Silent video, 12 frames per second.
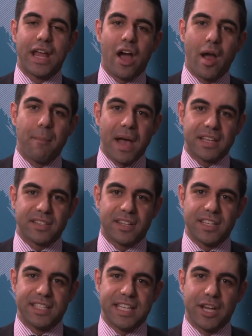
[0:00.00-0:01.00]
our
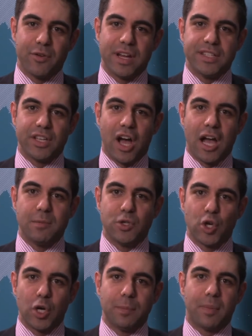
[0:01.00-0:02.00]
Ambassador series, I'm
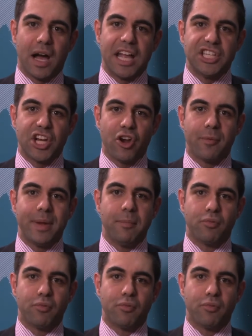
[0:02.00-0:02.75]
joined by Jeremy